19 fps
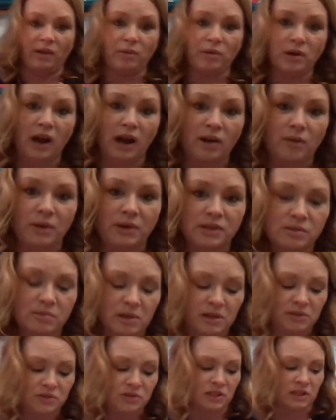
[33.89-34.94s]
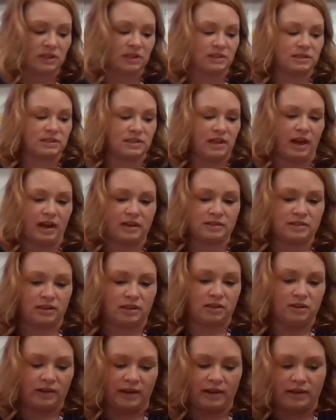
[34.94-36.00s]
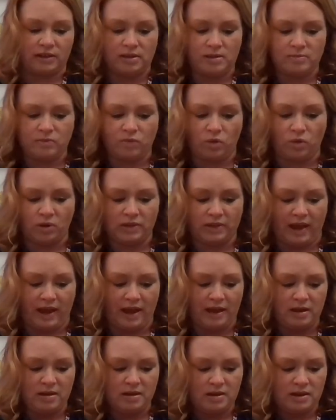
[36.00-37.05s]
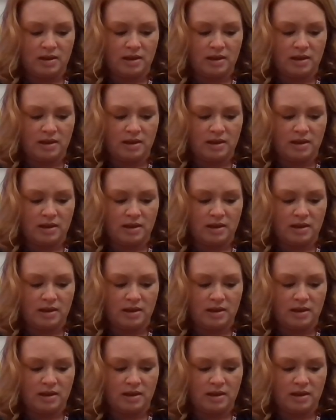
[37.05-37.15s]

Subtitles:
We're not going to be using this Saxon curriculum for that.